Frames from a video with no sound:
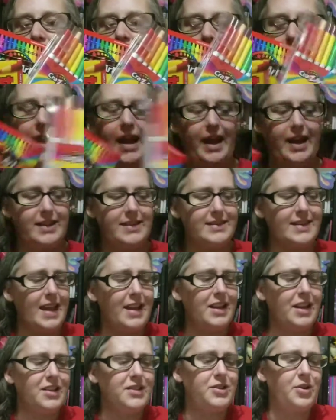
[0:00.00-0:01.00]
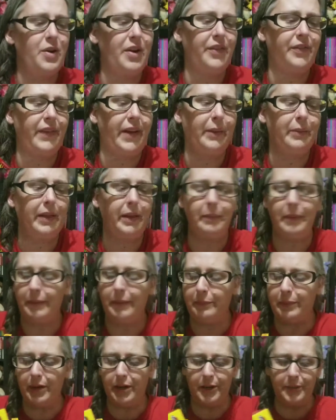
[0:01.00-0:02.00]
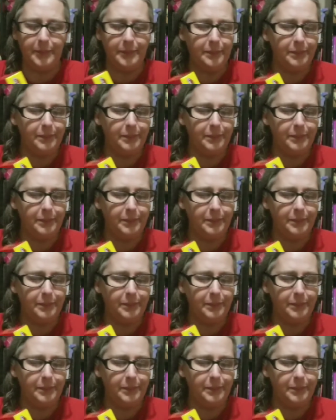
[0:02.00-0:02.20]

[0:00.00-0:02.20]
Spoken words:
and send it to a family member